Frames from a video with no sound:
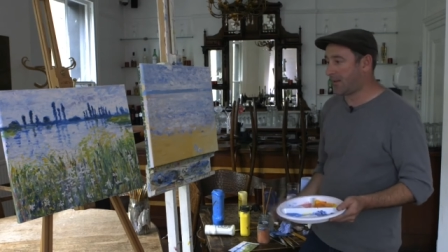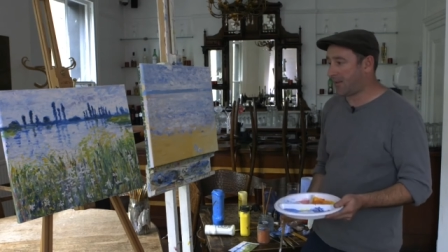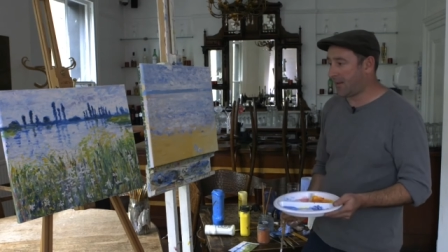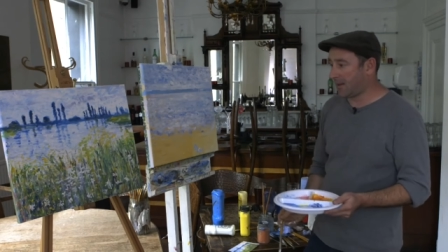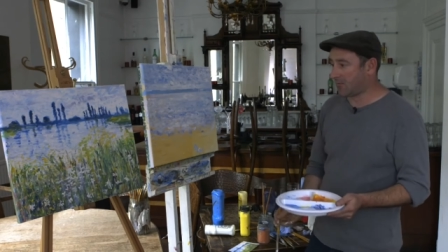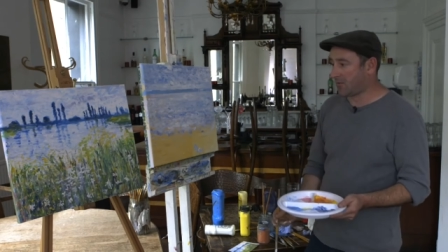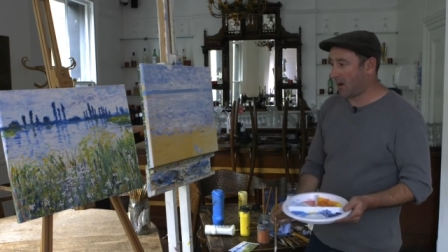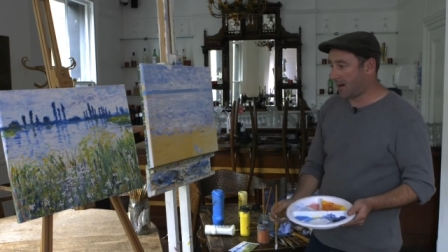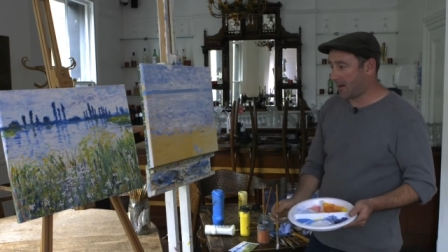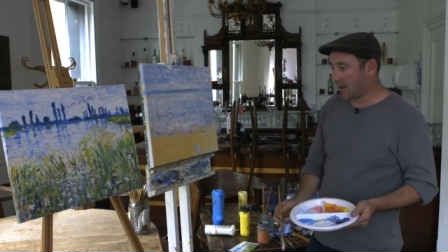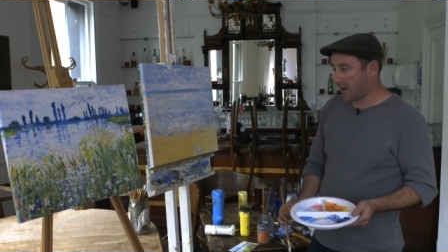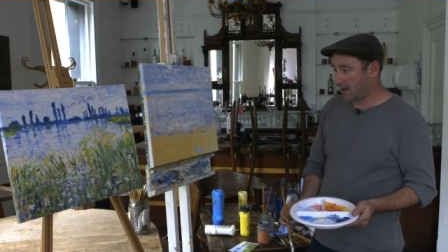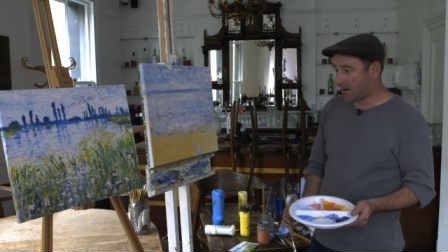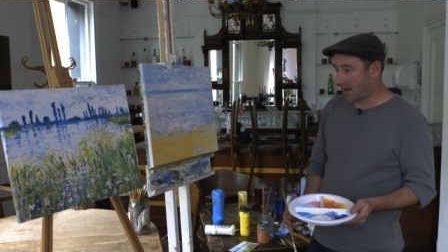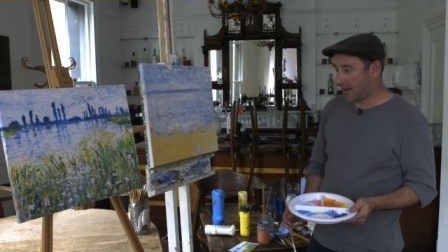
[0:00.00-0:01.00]
the thing. Right,
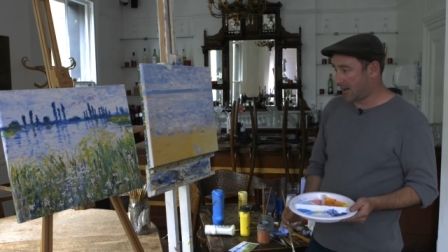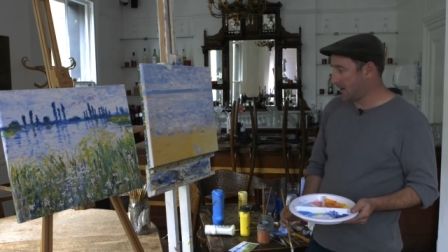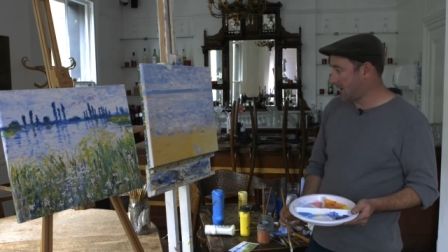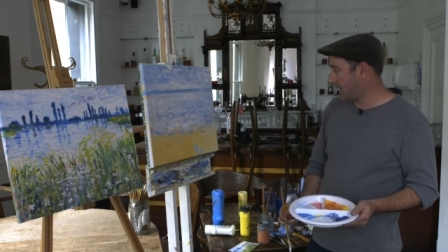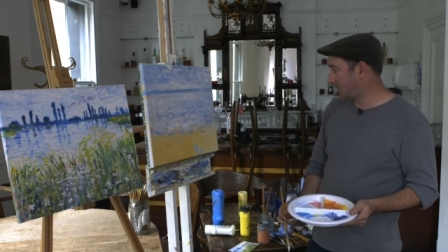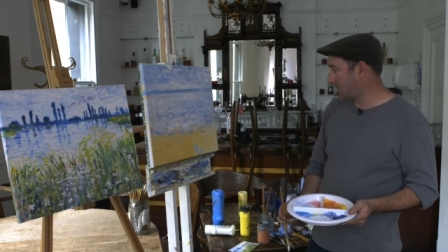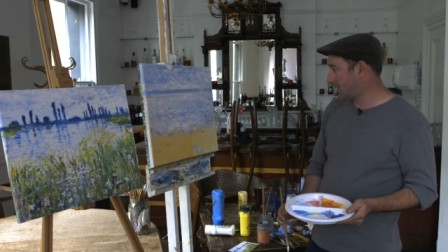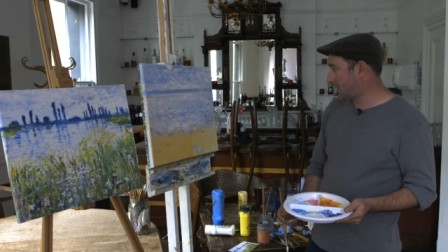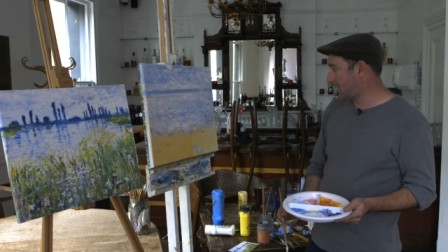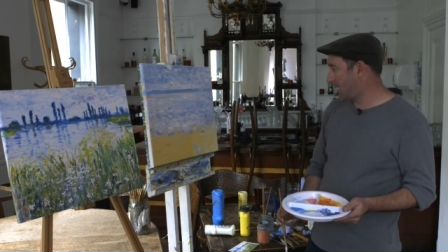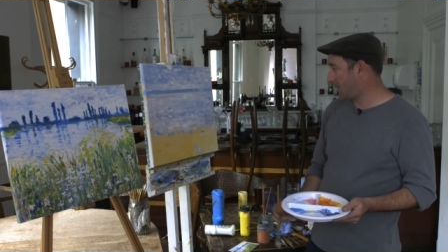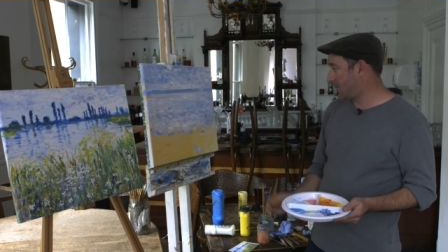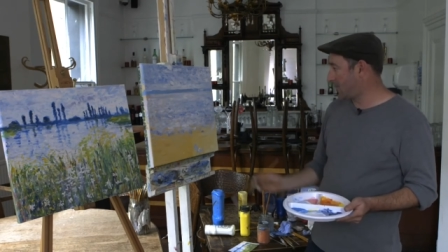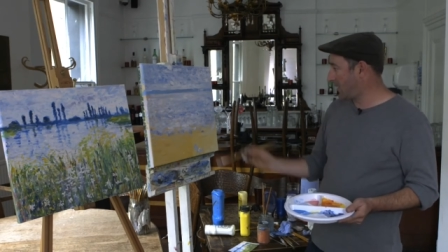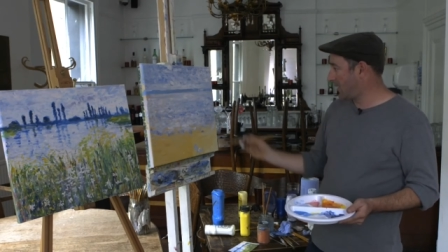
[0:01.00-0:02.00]
okay, next
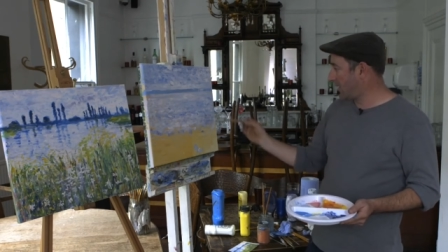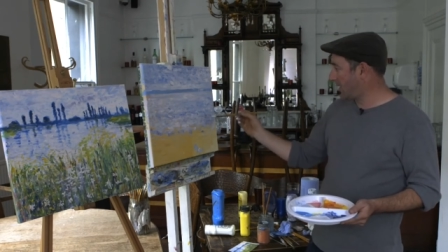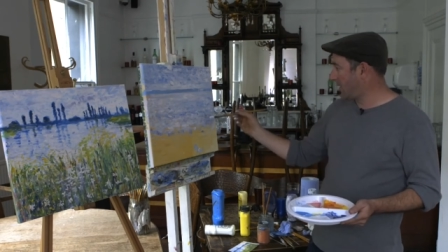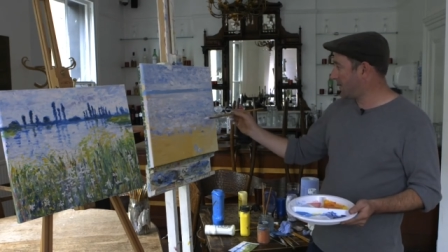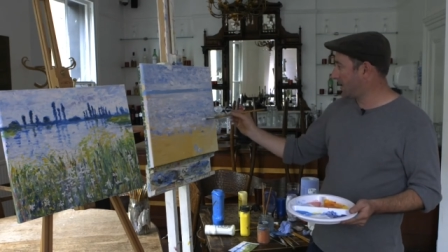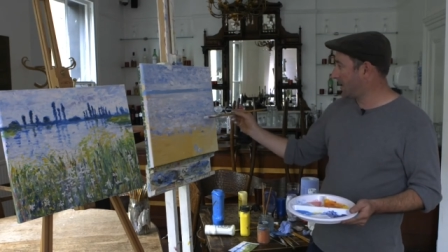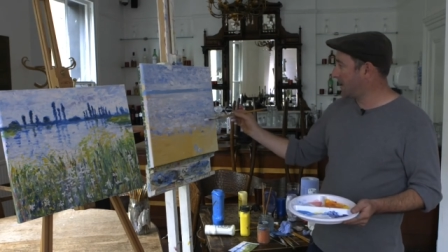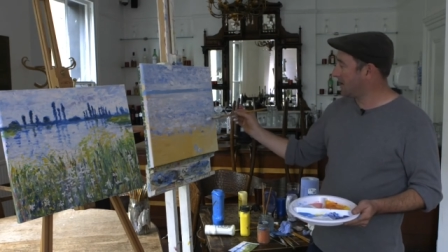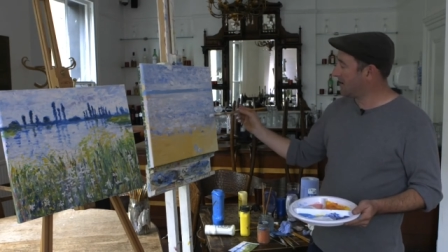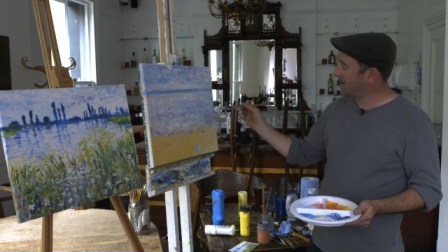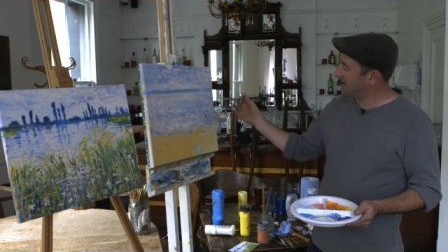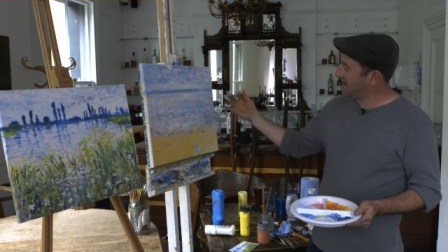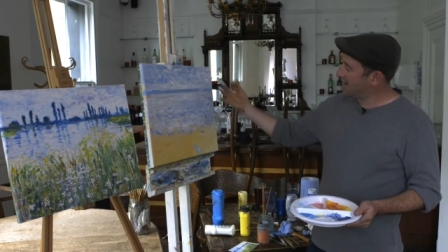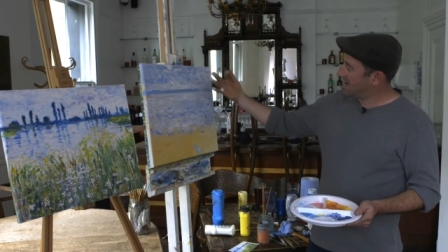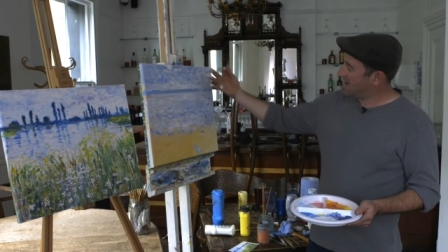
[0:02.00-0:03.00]
step, where are we?
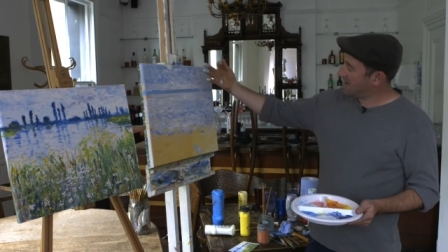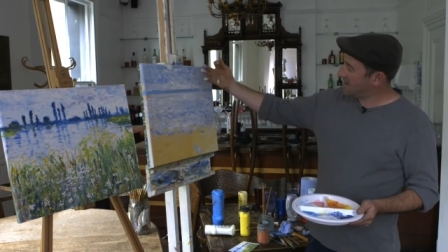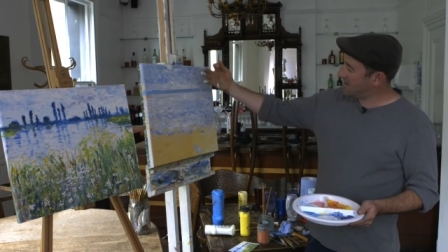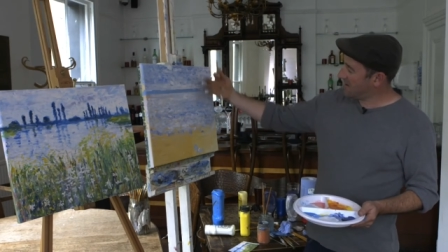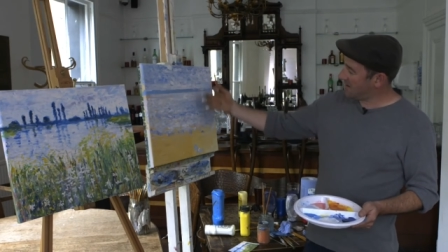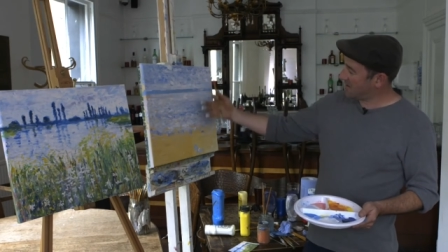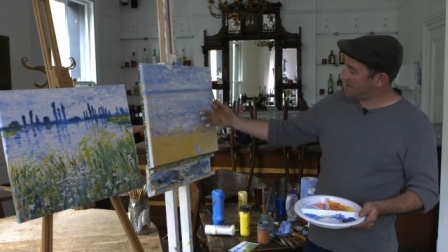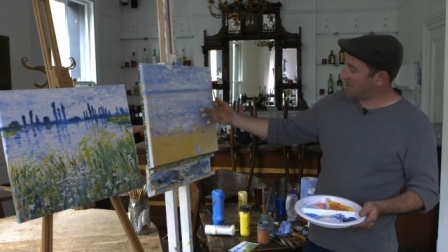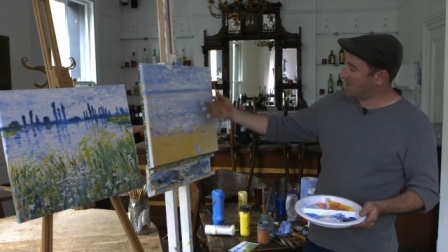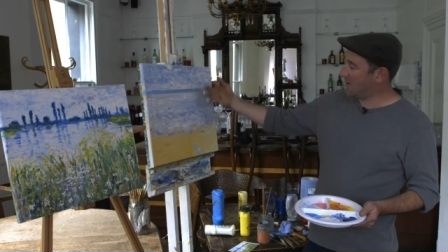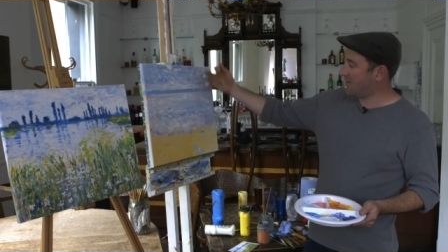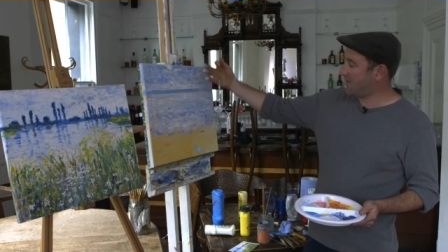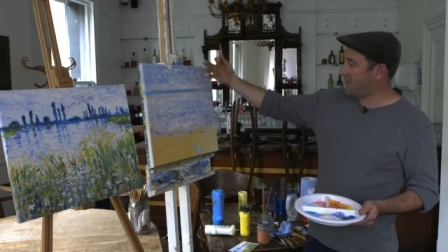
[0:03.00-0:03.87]
So that's sort